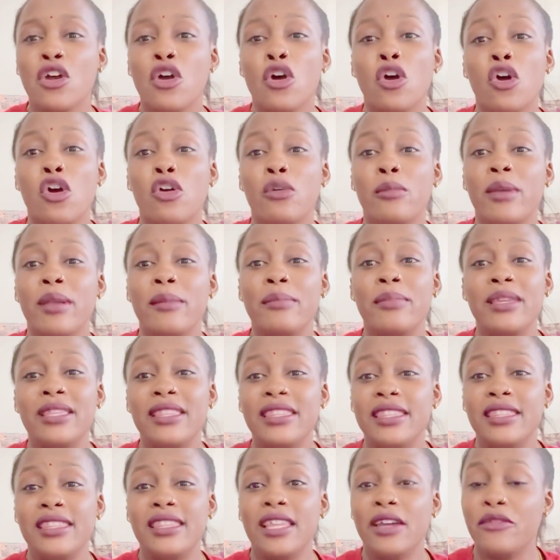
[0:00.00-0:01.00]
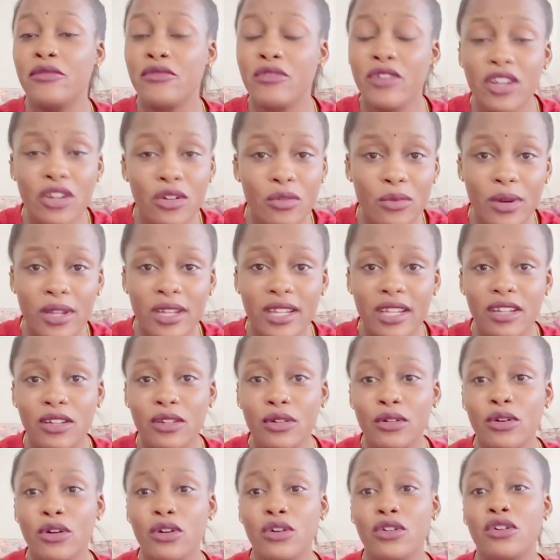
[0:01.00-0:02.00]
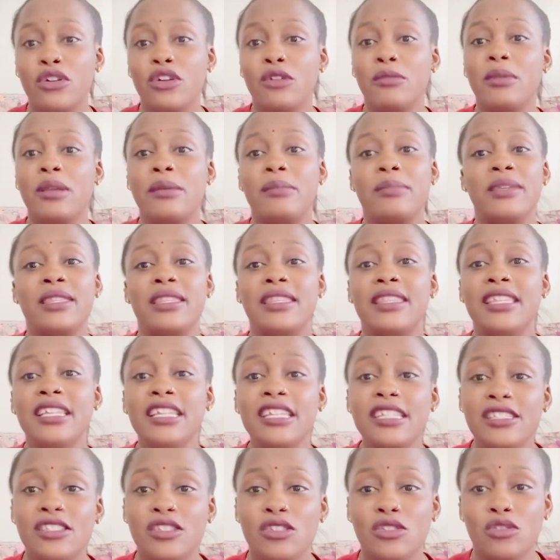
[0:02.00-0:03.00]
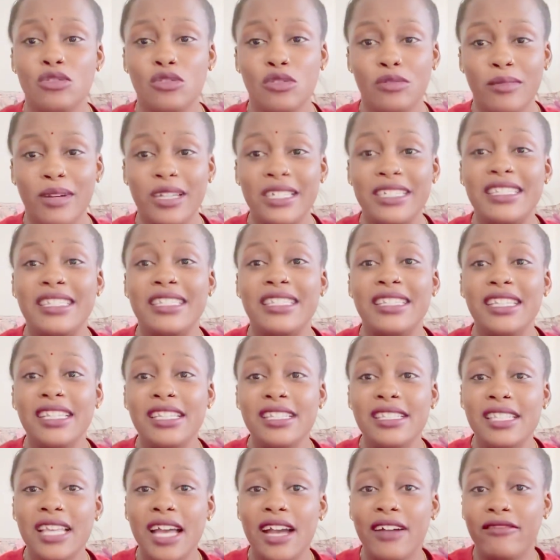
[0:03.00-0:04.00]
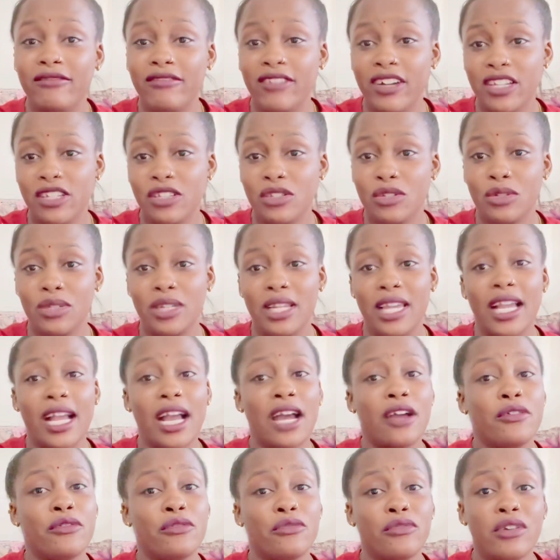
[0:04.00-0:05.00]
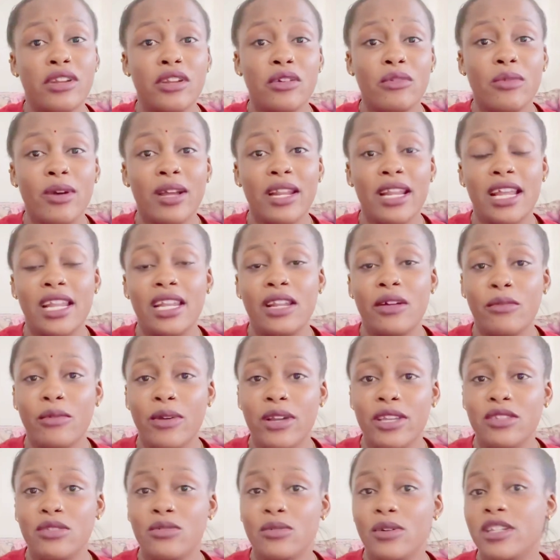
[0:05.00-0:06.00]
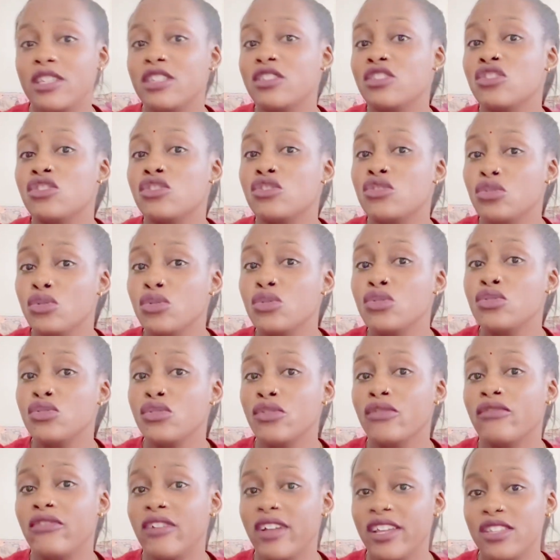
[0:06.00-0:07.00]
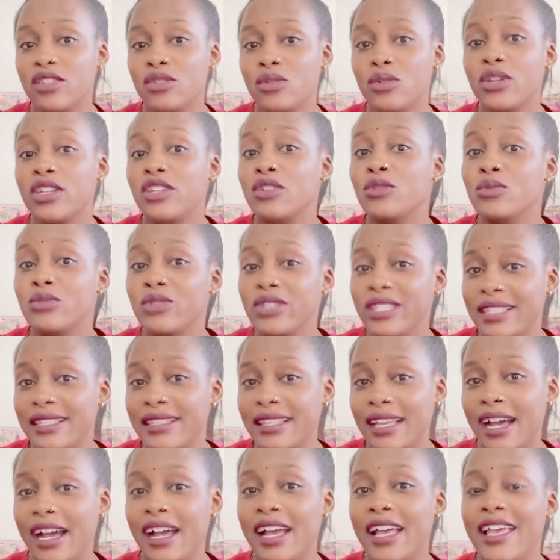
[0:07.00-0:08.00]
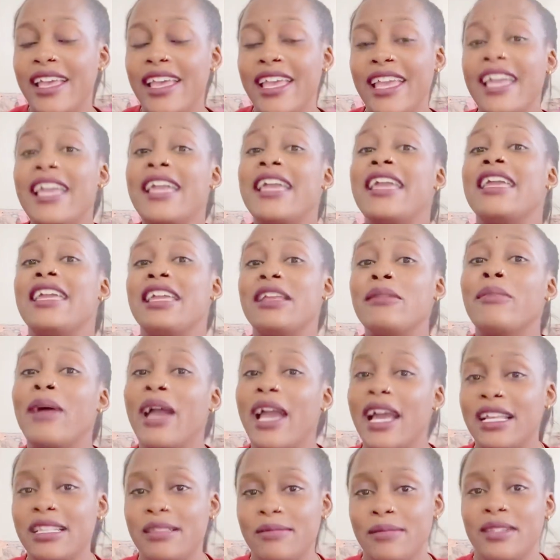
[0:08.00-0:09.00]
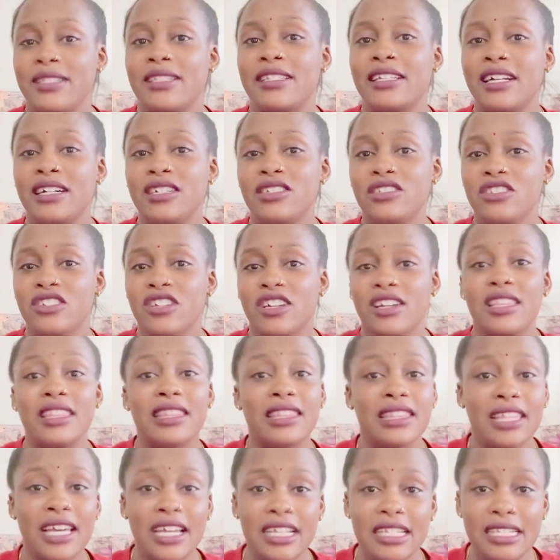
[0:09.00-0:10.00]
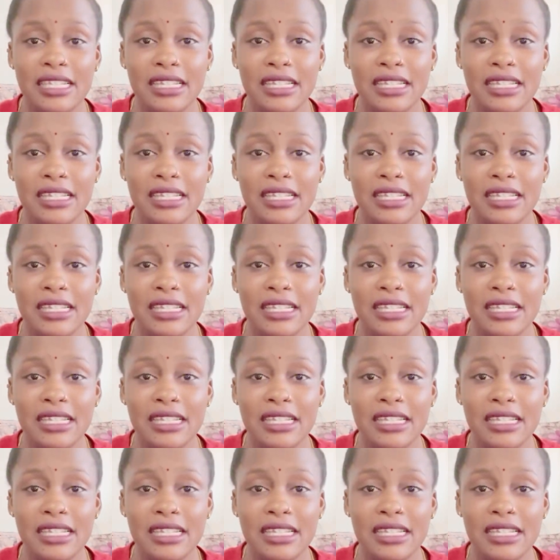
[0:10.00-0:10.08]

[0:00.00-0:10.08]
or maybe the red one alone, or maybe these two. But these are vital. Like a red one and a white one is too vital in Odisha. In my husband's culture, that